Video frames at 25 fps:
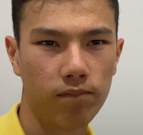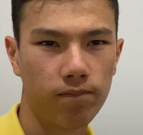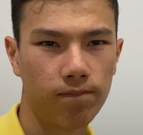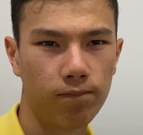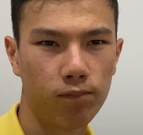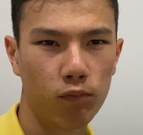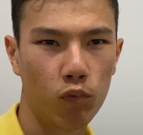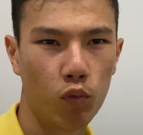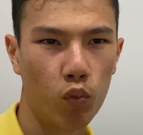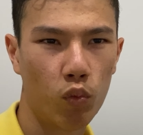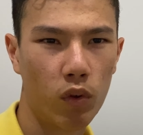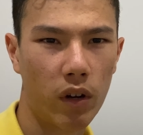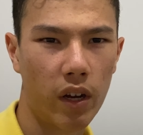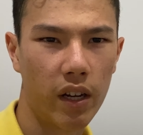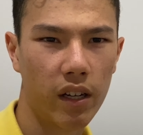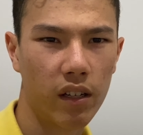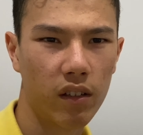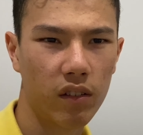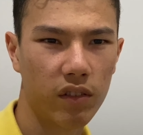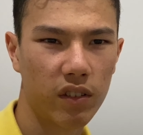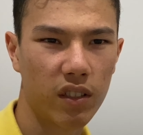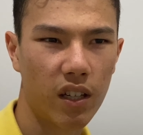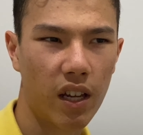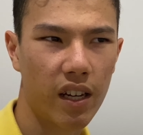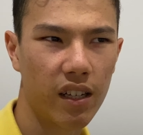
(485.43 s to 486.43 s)
way of
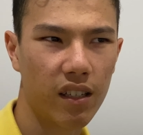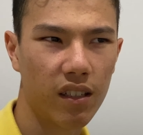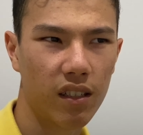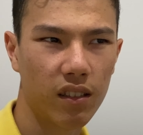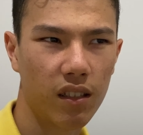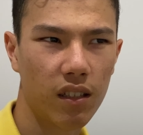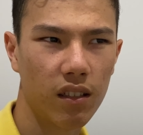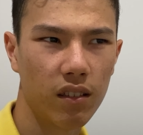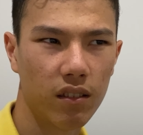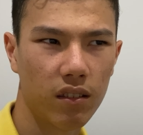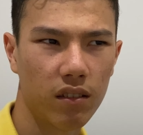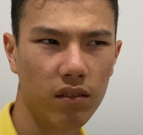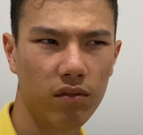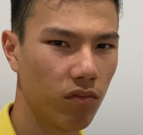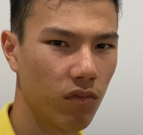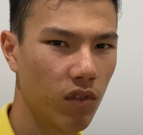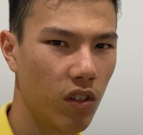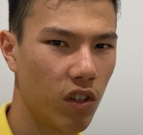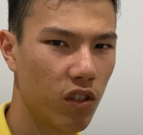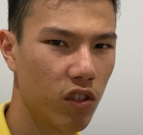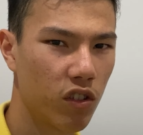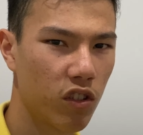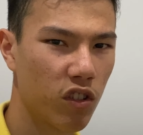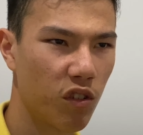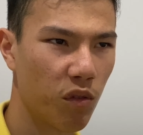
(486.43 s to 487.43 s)
saying, I guess.
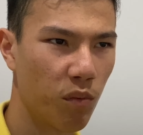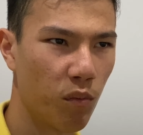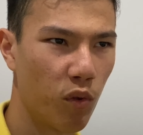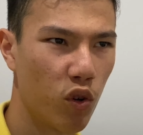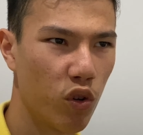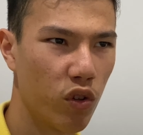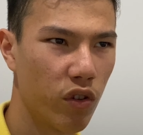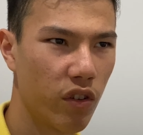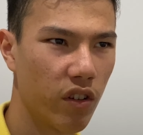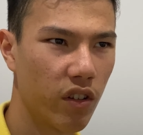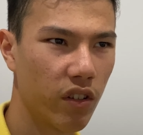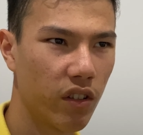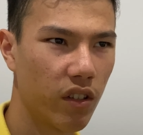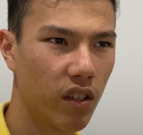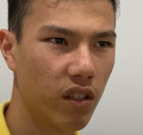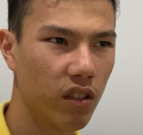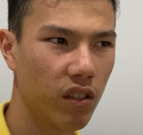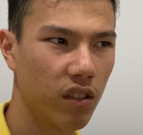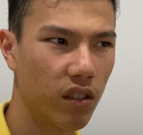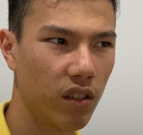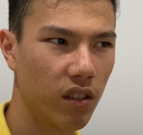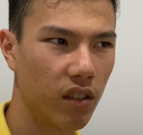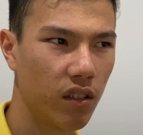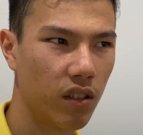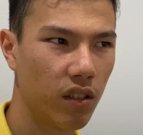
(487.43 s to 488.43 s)
It's smoother than
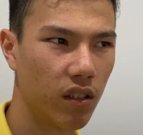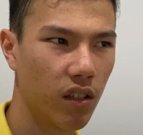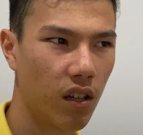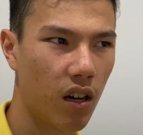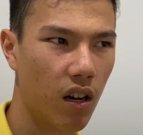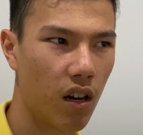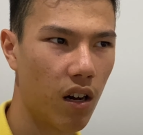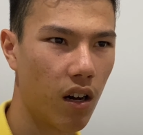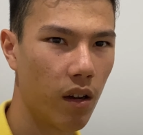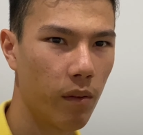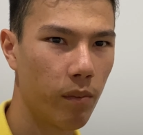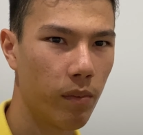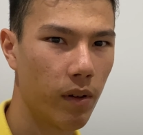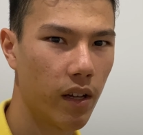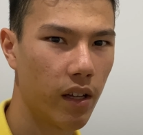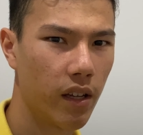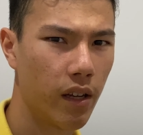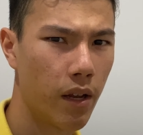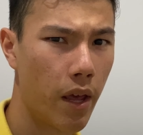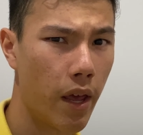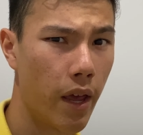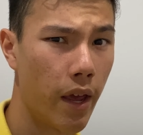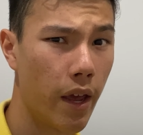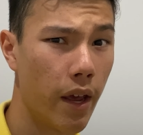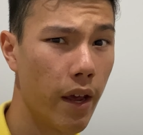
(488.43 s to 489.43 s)
the iPad
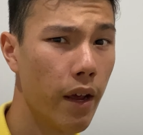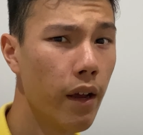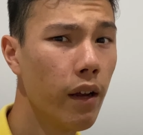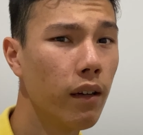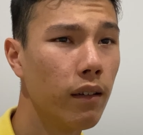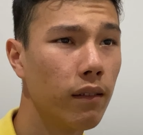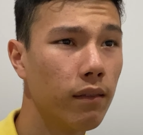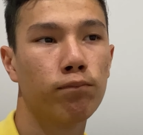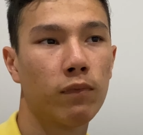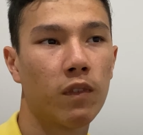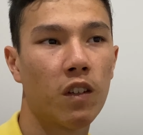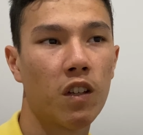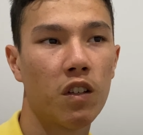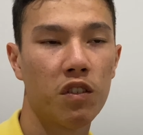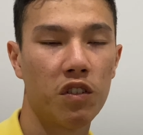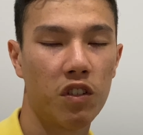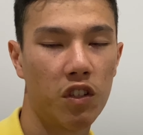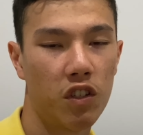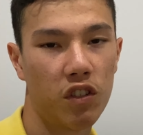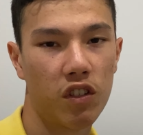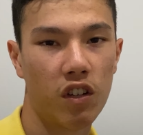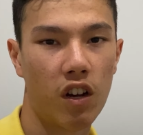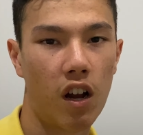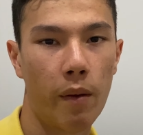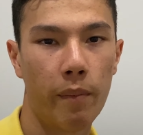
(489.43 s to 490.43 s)
Air, since the
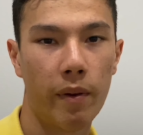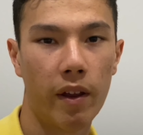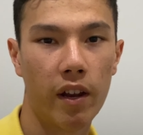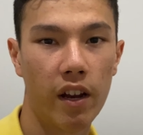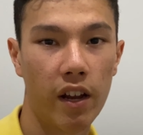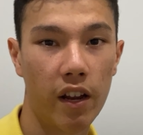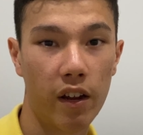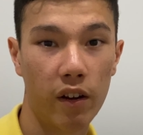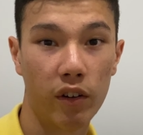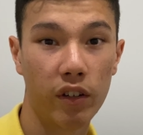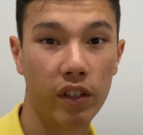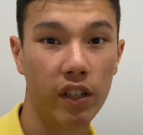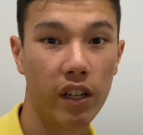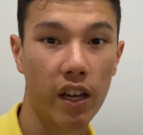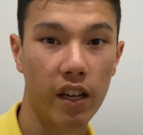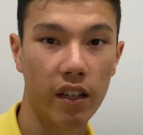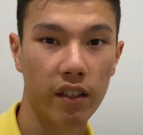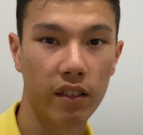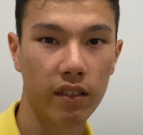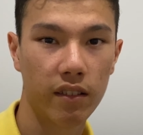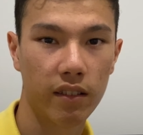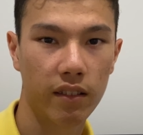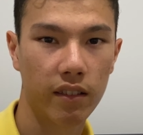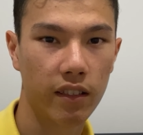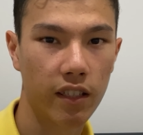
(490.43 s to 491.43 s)
iPad Air only has
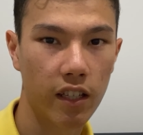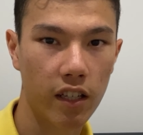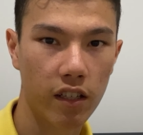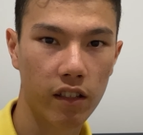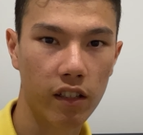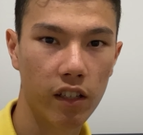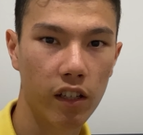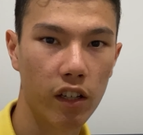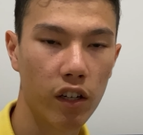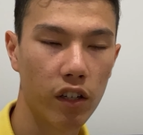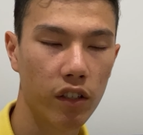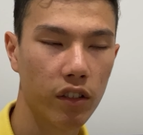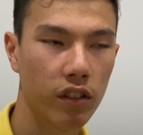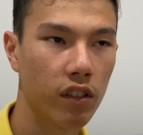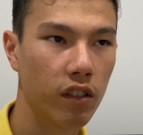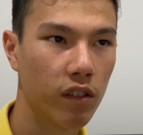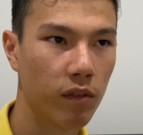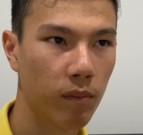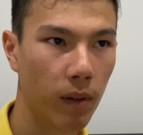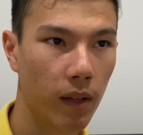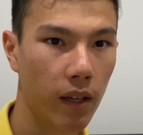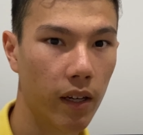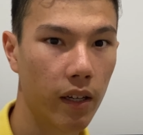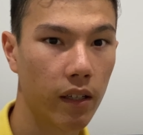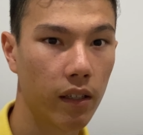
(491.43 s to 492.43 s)
60 hertz
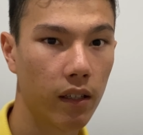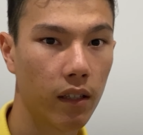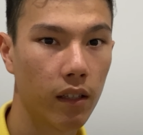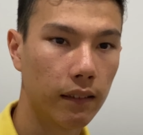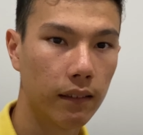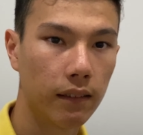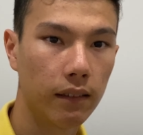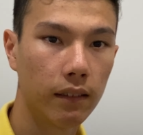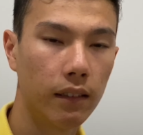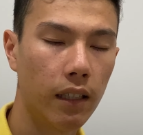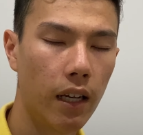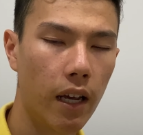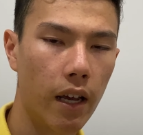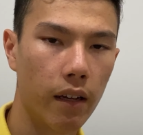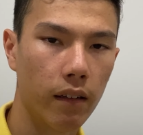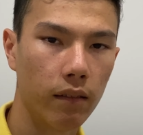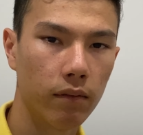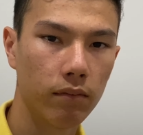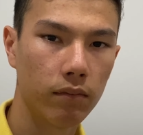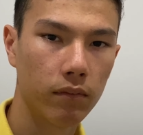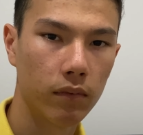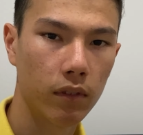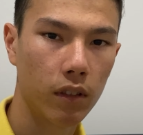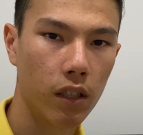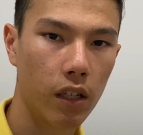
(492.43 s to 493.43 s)
display. Yeah,
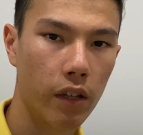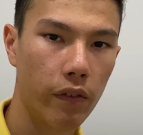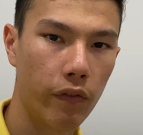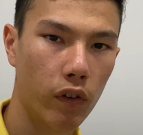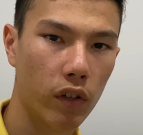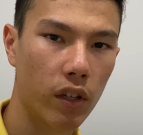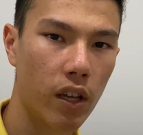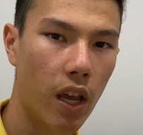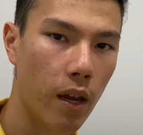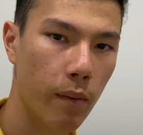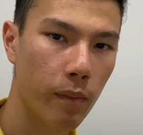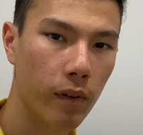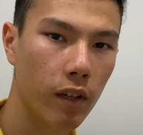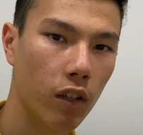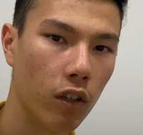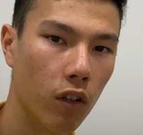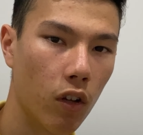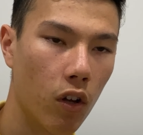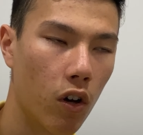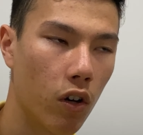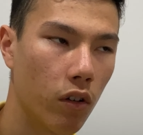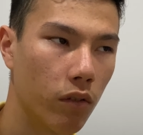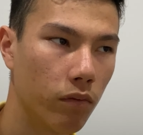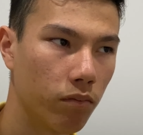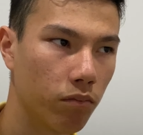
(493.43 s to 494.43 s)
if you're gaming a
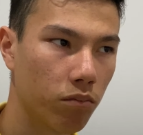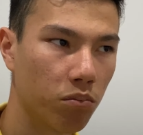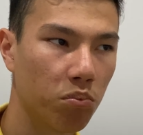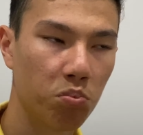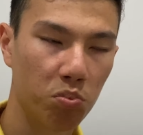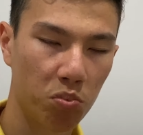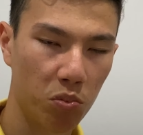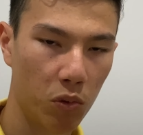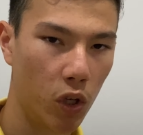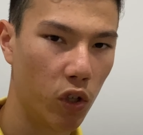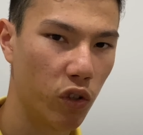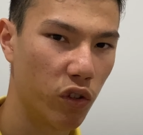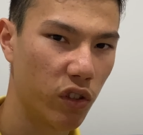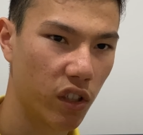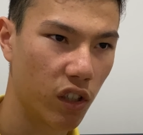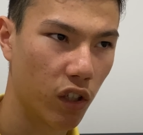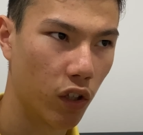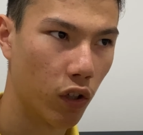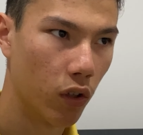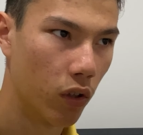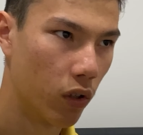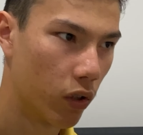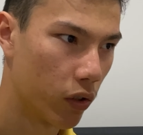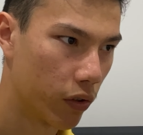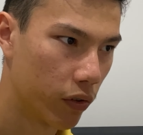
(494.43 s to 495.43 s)
lot, using a
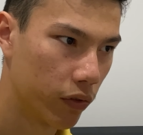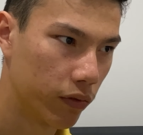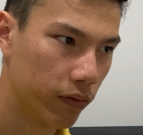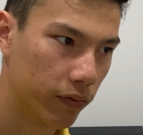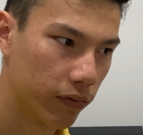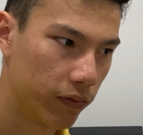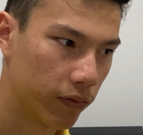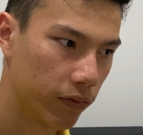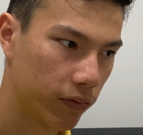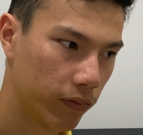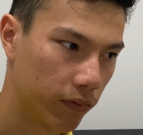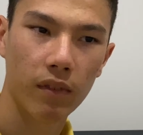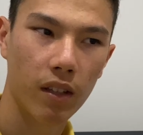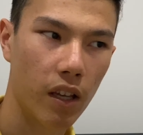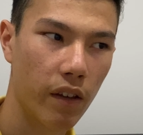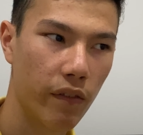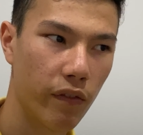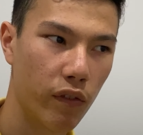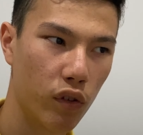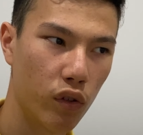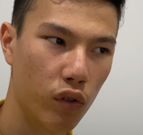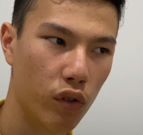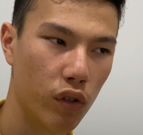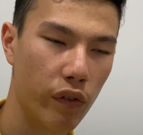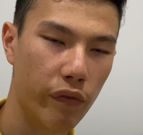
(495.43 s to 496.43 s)
lot of, if
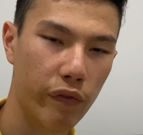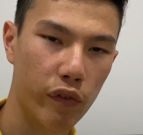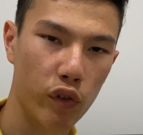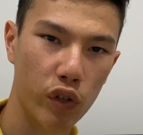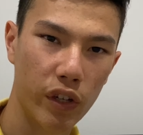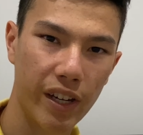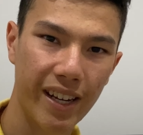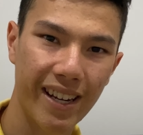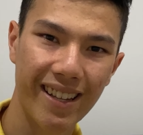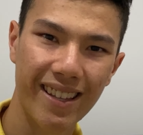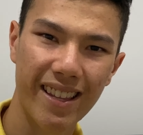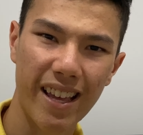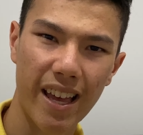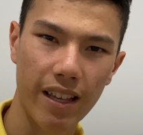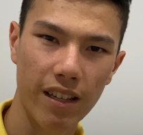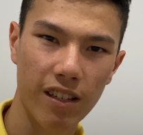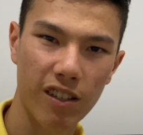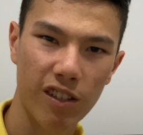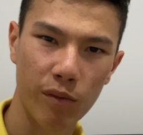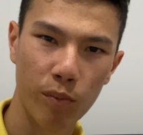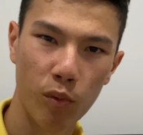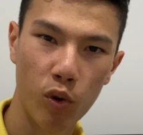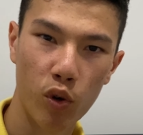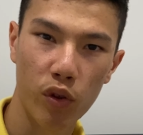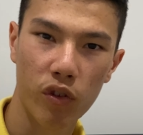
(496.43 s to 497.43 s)
you need that
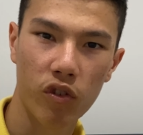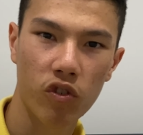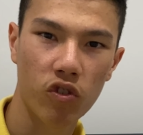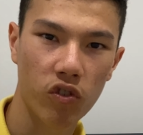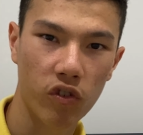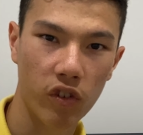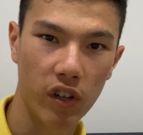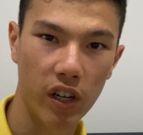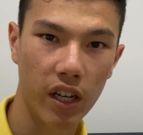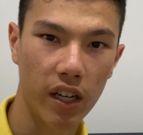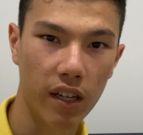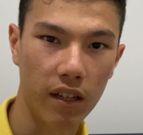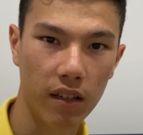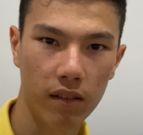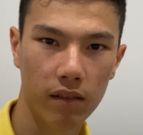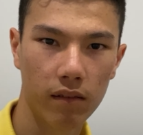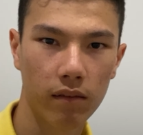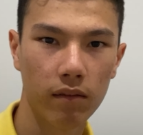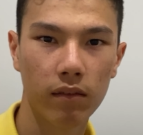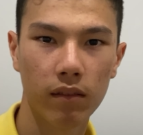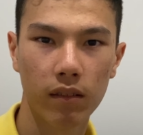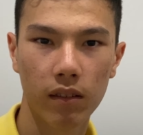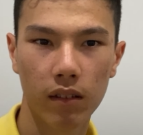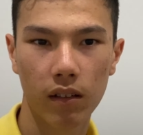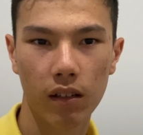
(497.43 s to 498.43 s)
smooth screen,
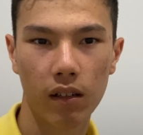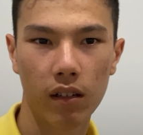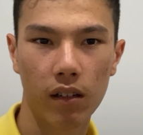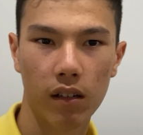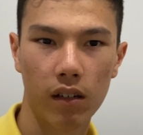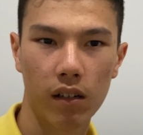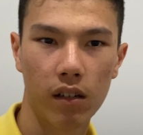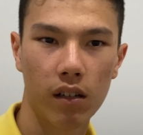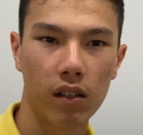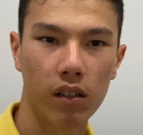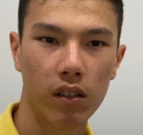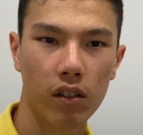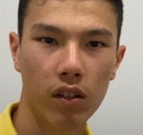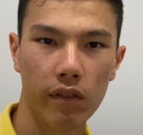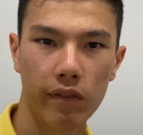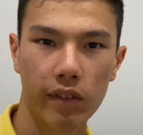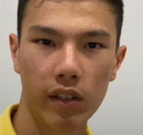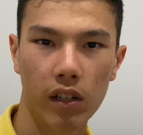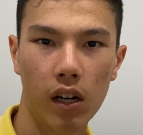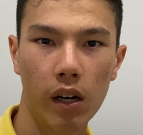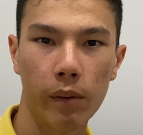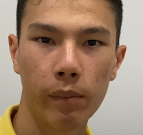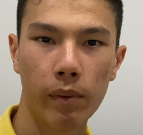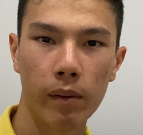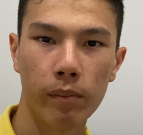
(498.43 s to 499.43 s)
go for the
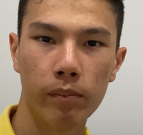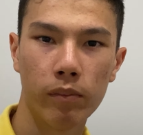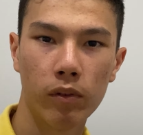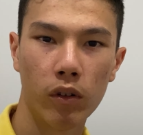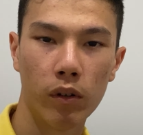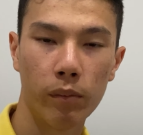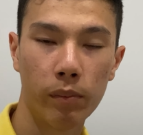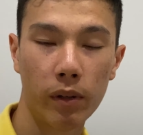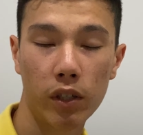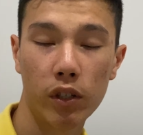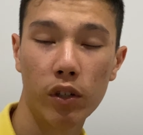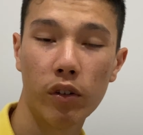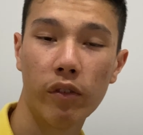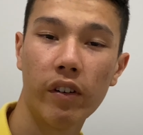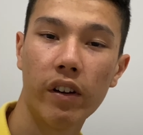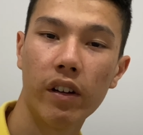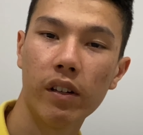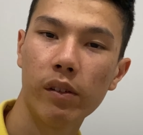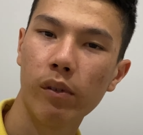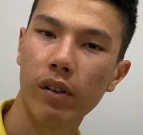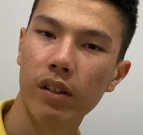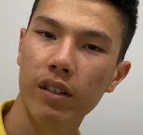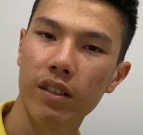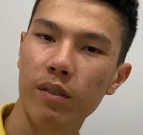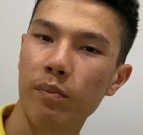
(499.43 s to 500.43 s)
iPad Pro. But you don't really
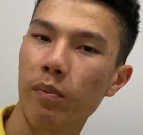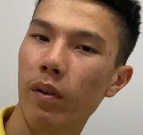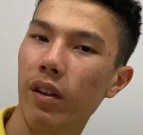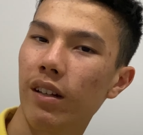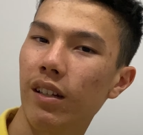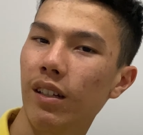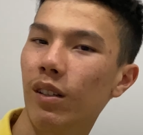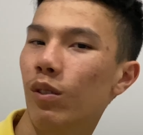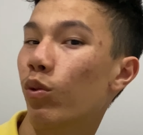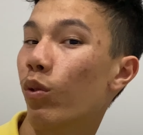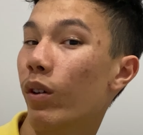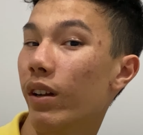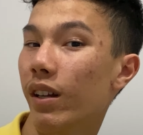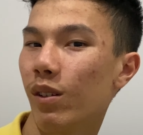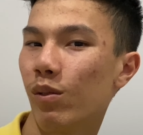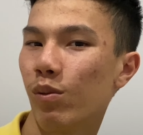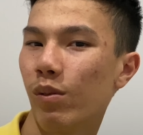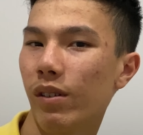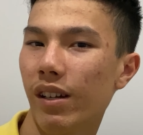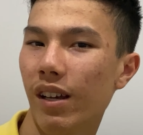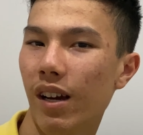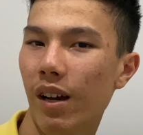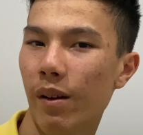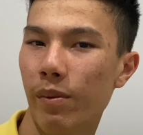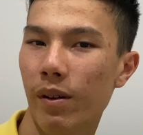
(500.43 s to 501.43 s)
want to spend the 2020
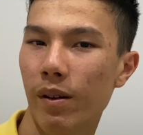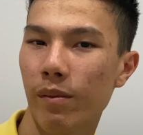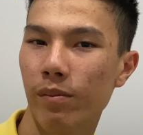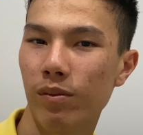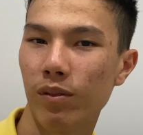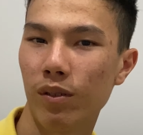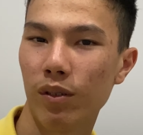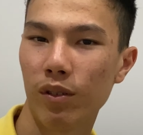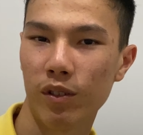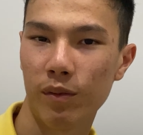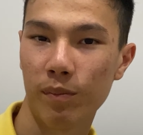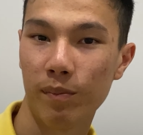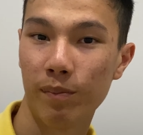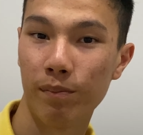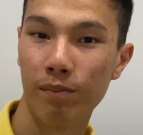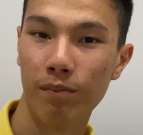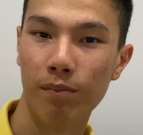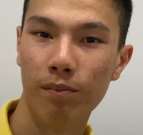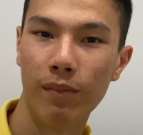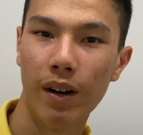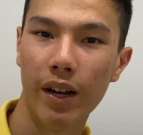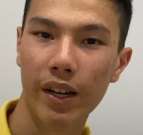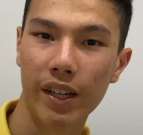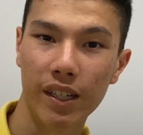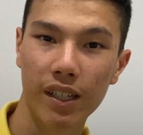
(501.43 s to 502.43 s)
iPad Pro's
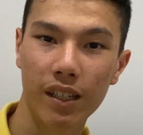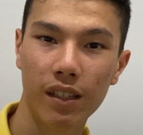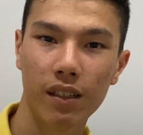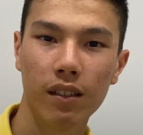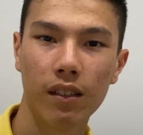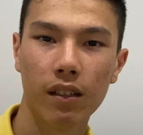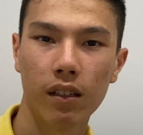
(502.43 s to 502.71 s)
money,